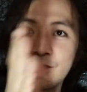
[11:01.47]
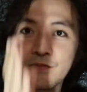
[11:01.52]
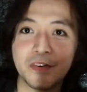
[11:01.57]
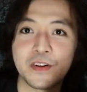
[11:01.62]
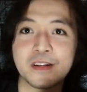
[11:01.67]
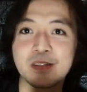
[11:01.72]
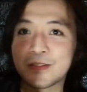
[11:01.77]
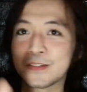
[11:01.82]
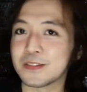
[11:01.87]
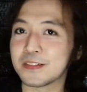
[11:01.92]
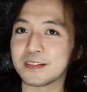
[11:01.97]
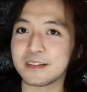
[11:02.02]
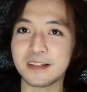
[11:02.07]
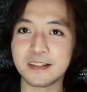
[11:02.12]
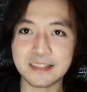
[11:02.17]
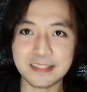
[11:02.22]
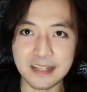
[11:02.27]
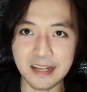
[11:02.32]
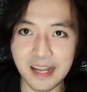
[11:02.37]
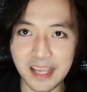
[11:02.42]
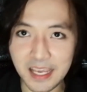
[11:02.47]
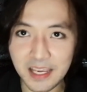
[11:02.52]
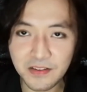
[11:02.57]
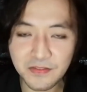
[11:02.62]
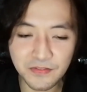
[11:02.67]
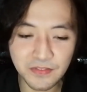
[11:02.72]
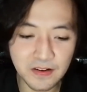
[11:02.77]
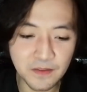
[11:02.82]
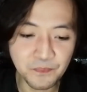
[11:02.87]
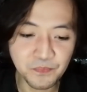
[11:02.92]
versus
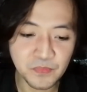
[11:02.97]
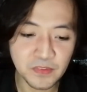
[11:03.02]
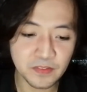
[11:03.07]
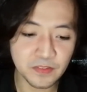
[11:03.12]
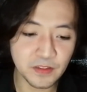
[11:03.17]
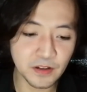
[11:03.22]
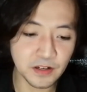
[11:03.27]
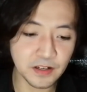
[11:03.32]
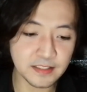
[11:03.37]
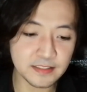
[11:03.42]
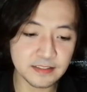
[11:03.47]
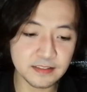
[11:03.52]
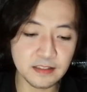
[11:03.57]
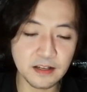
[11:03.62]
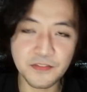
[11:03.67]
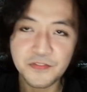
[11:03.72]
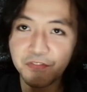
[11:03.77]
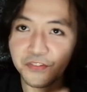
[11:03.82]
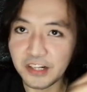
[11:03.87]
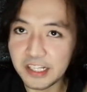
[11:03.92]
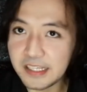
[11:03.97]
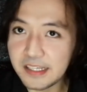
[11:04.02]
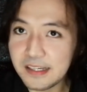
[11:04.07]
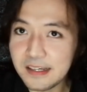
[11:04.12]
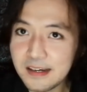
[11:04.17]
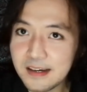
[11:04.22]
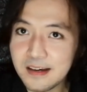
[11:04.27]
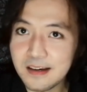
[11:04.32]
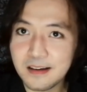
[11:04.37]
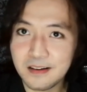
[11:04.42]
slave, there is the
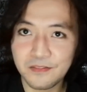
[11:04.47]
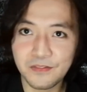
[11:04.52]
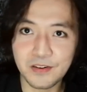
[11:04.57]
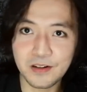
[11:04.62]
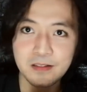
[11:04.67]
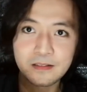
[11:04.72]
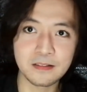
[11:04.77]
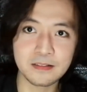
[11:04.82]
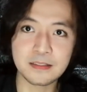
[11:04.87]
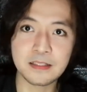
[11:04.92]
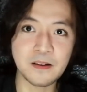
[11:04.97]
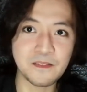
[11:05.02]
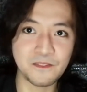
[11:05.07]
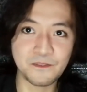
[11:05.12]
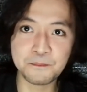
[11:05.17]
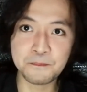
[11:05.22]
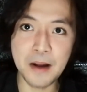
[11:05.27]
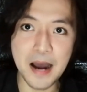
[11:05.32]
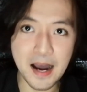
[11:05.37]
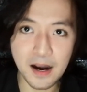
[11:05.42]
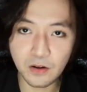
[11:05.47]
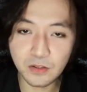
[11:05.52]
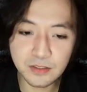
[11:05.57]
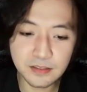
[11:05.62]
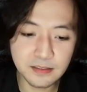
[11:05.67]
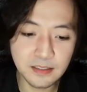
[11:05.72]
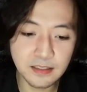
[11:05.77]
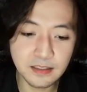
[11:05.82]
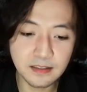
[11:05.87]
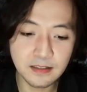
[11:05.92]
free versus the
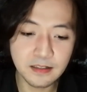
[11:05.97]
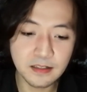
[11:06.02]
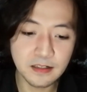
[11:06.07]
bound,